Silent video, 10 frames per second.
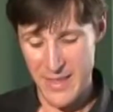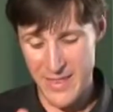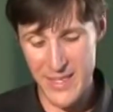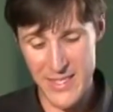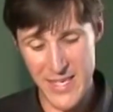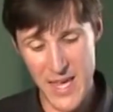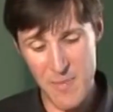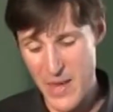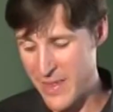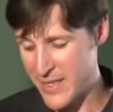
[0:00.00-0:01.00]
this
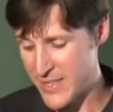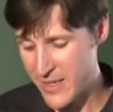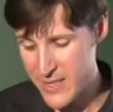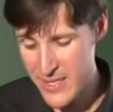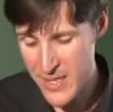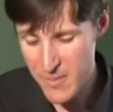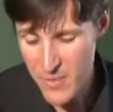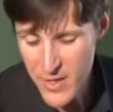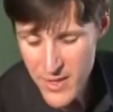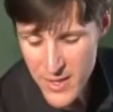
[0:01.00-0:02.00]
tape and the duct tape,
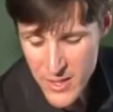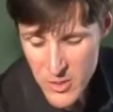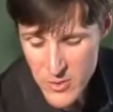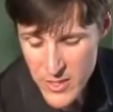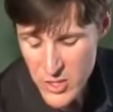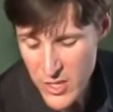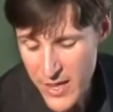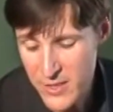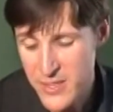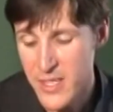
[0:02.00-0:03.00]
using
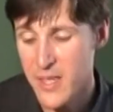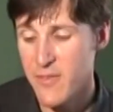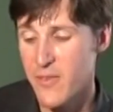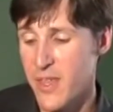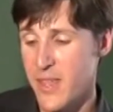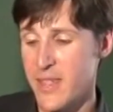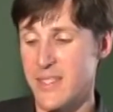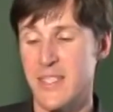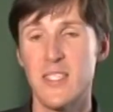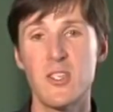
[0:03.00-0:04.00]
child-safe
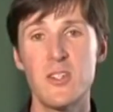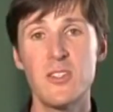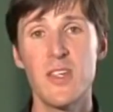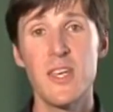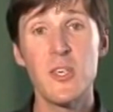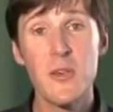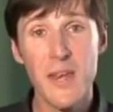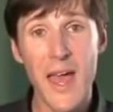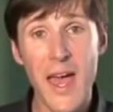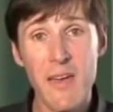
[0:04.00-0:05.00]
scissors, you
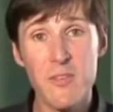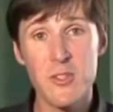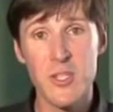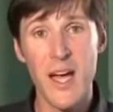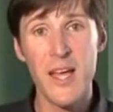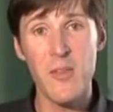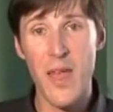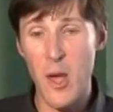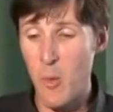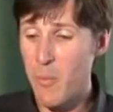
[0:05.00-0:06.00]
can have your child
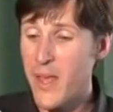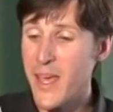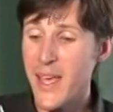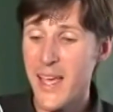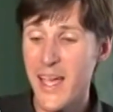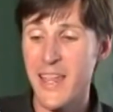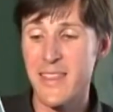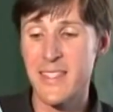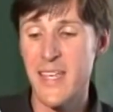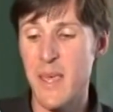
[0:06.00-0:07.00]
help
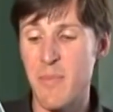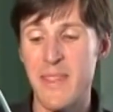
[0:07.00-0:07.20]
cut the tape.